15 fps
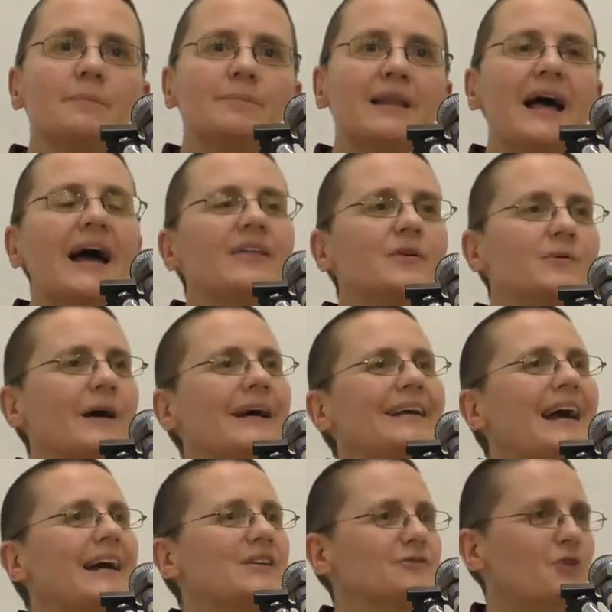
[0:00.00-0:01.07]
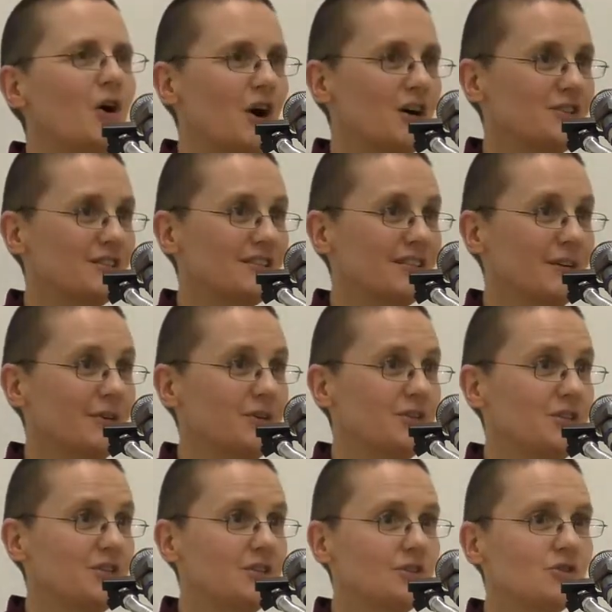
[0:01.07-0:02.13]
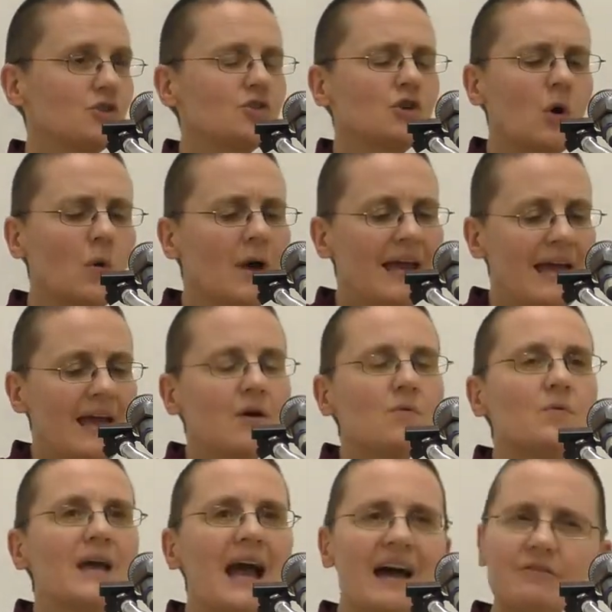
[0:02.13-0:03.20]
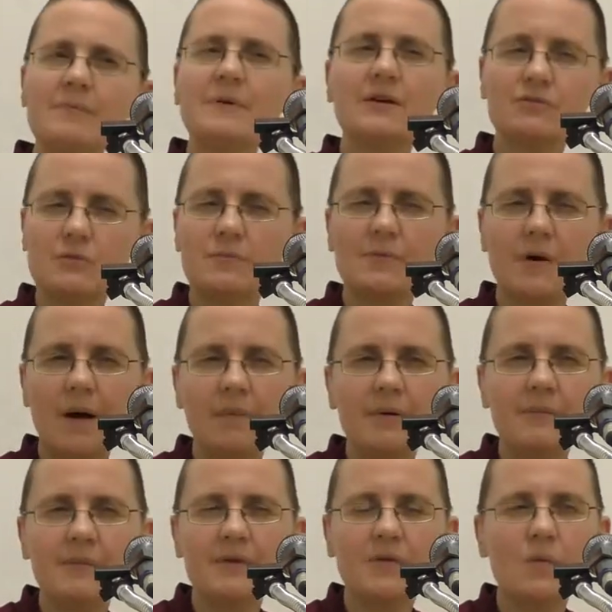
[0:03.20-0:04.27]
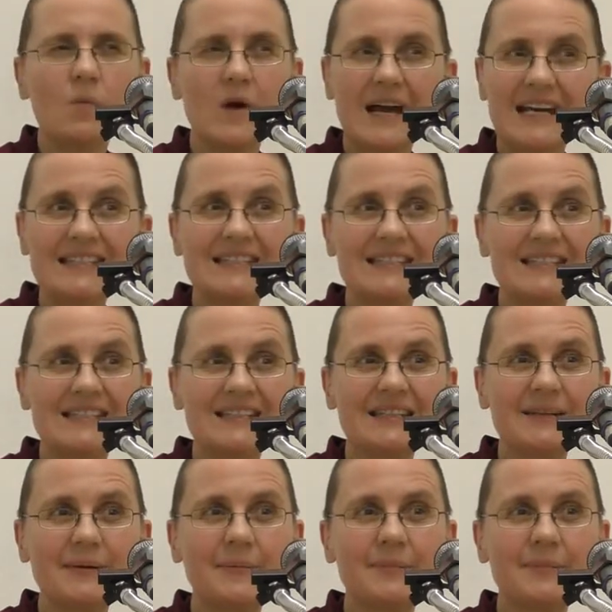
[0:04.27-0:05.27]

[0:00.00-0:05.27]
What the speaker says: apply the right kind of causes and conditions. So we have a bit of a problem in the West.